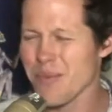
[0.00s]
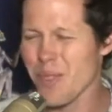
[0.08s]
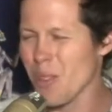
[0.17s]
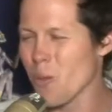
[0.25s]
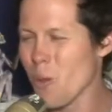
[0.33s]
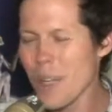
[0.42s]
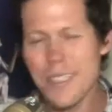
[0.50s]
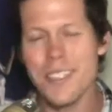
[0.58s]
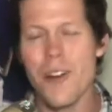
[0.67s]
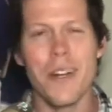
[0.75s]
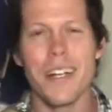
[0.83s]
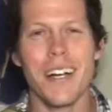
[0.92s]
what is
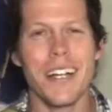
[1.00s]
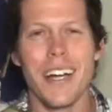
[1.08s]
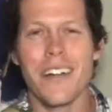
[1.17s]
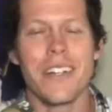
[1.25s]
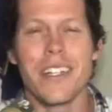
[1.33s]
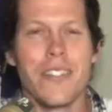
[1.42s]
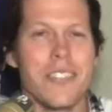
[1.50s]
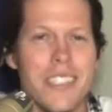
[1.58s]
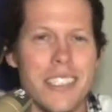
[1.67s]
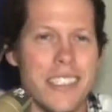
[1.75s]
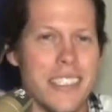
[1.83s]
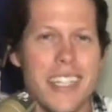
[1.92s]
going on? I don't know. He loses
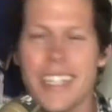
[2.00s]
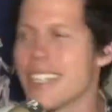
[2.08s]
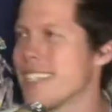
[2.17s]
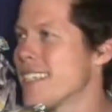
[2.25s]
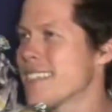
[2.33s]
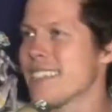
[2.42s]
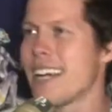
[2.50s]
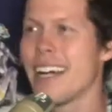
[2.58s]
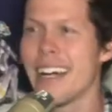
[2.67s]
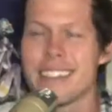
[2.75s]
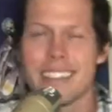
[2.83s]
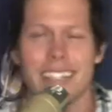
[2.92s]
his ticket, gets it.
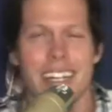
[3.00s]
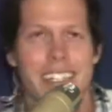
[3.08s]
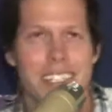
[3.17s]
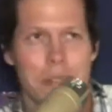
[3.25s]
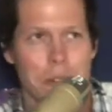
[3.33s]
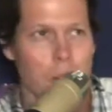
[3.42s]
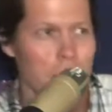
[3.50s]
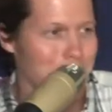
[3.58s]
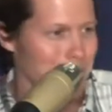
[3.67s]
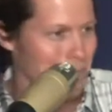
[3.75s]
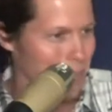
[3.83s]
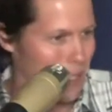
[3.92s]
I need to rewatch
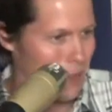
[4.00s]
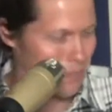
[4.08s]
it, but